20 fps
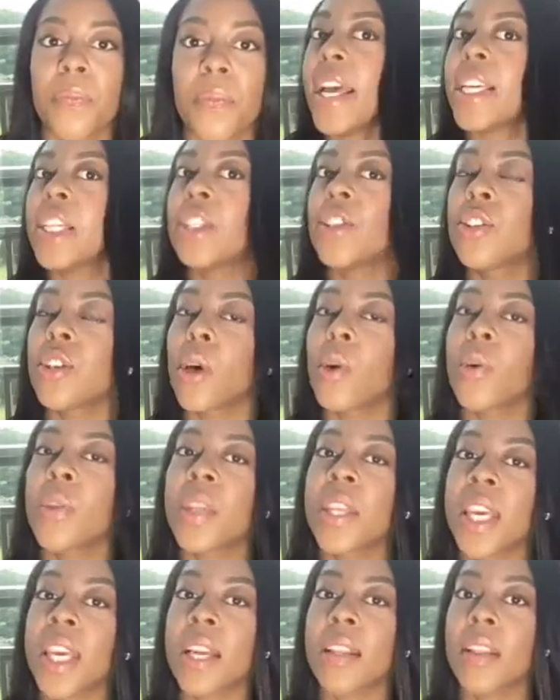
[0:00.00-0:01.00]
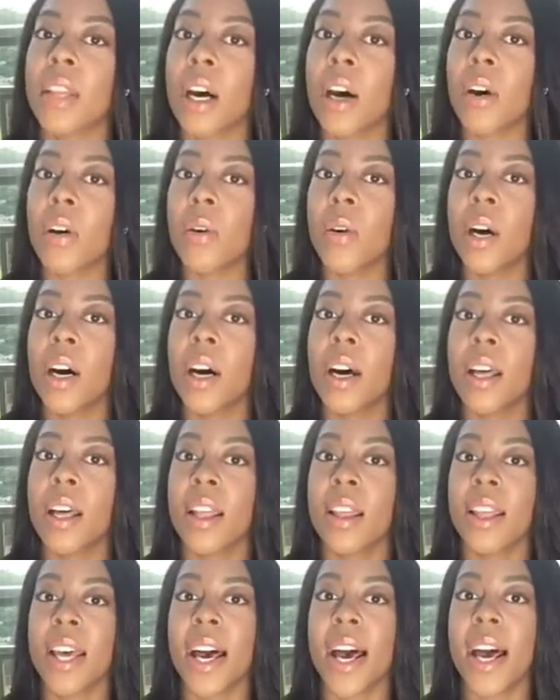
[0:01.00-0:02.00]
It's so thick though
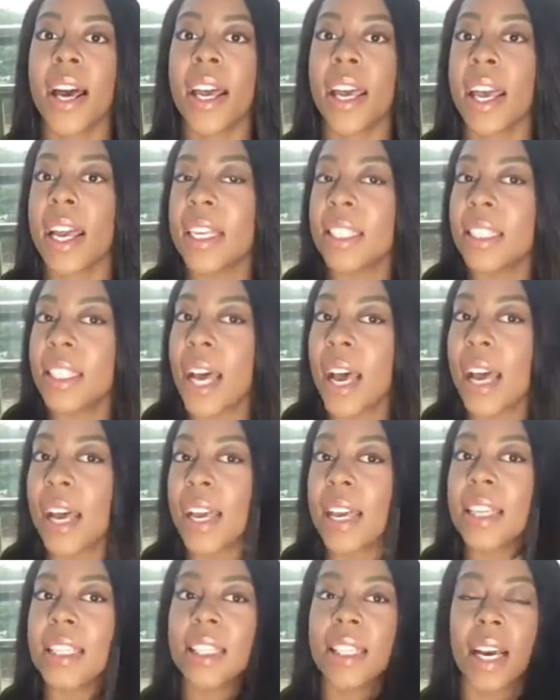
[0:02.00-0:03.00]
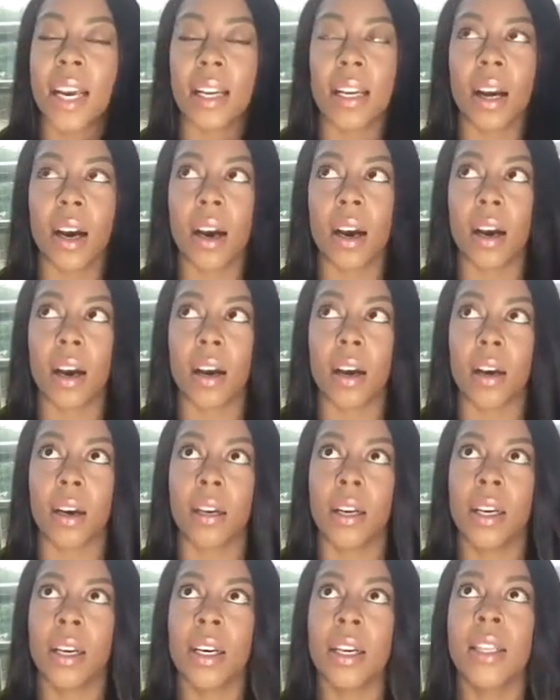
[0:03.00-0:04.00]
that it's not
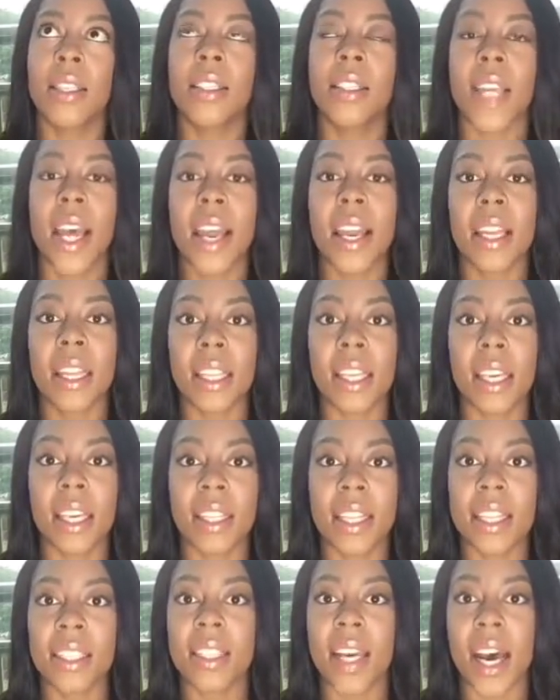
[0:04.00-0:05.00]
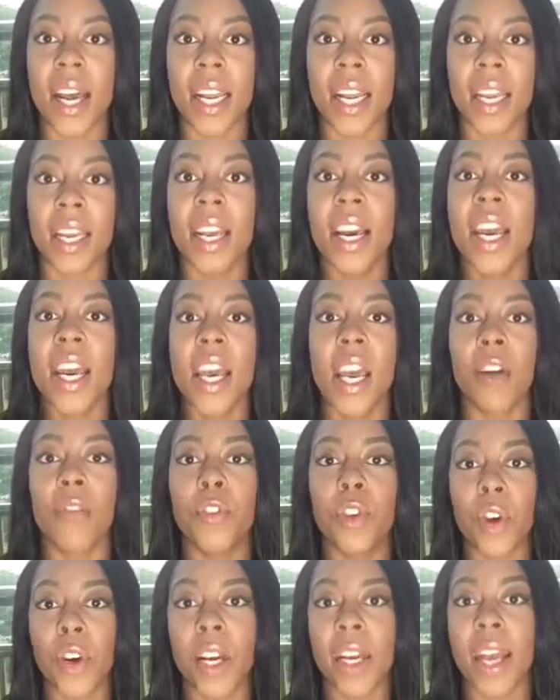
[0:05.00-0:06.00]
tangly. That's not it. If
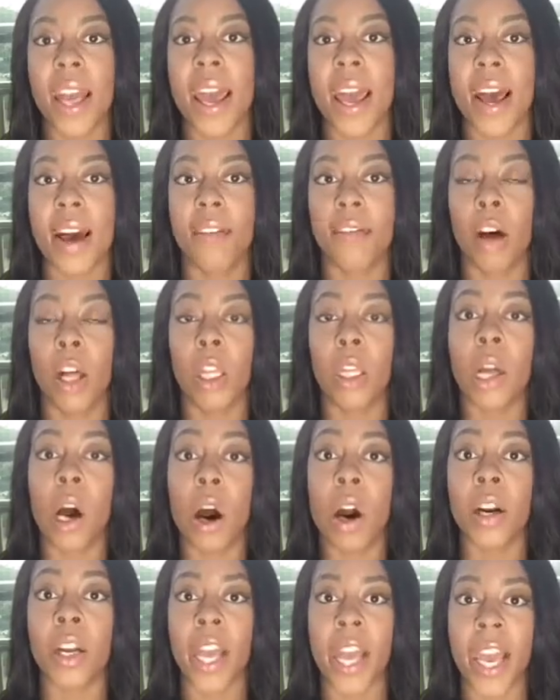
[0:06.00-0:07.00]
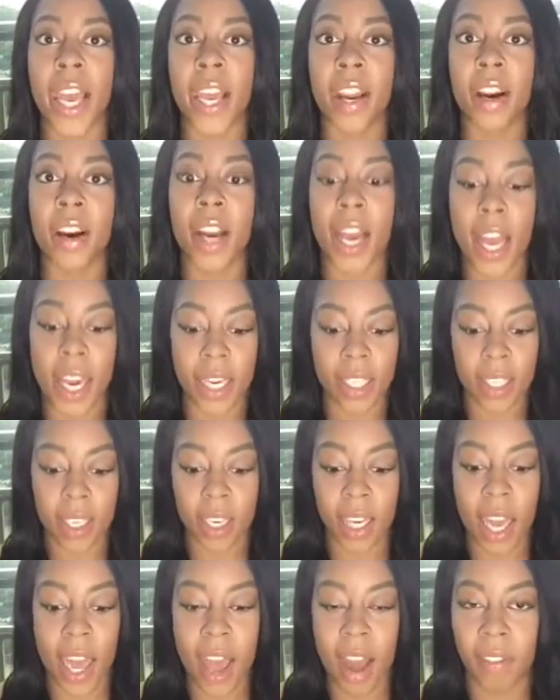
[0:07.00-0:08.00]
you're gonna have long hair and it's
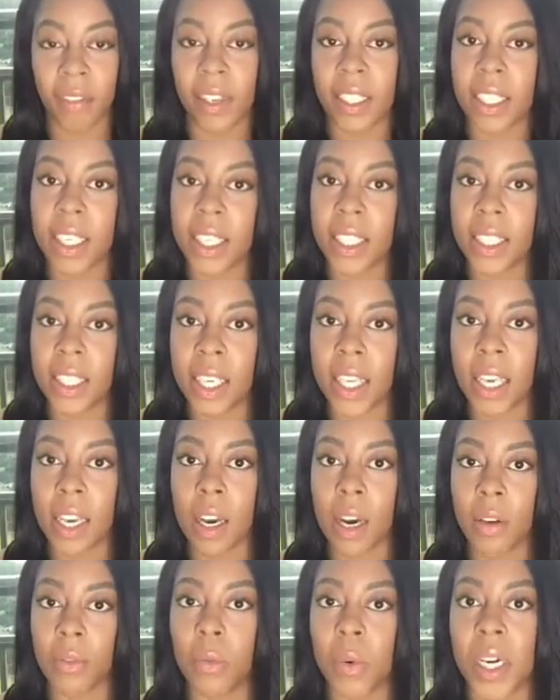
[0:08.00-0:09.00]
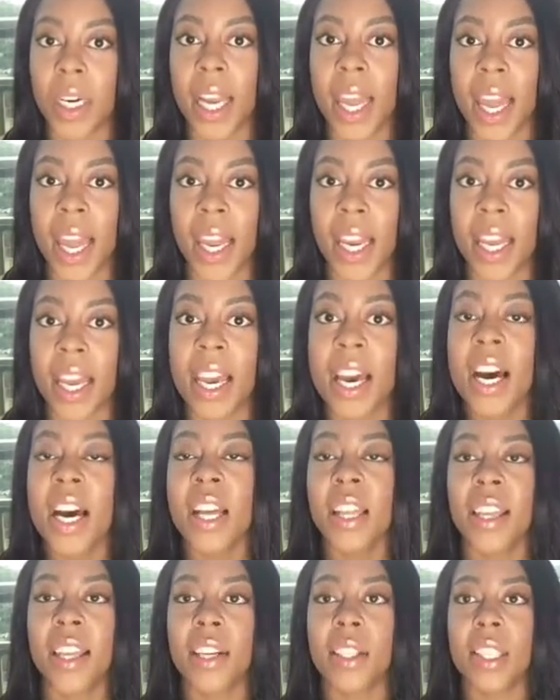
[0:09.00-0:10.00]
gonna have a density of 180,
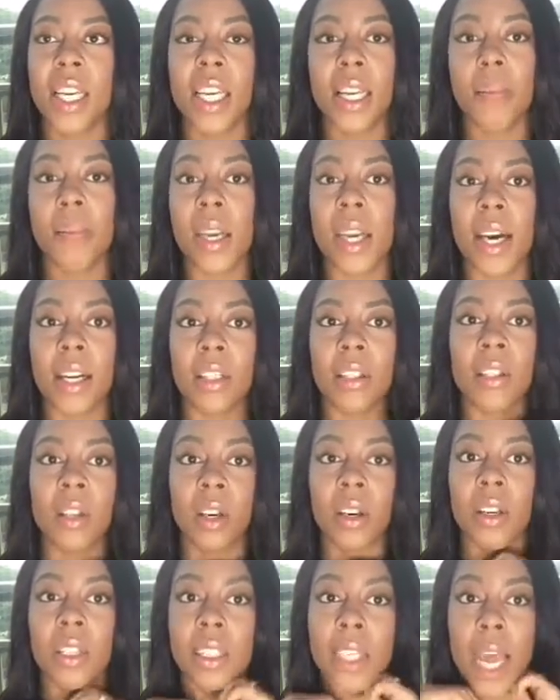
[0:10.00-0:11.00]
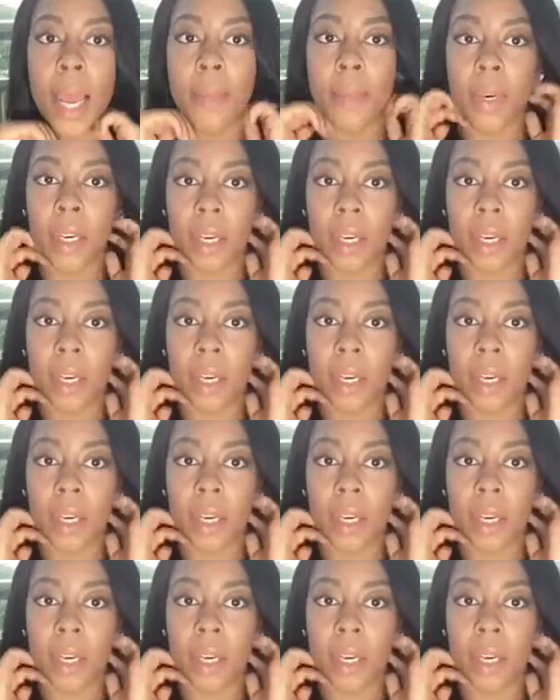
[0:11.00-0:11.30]
there's gonna be a certain type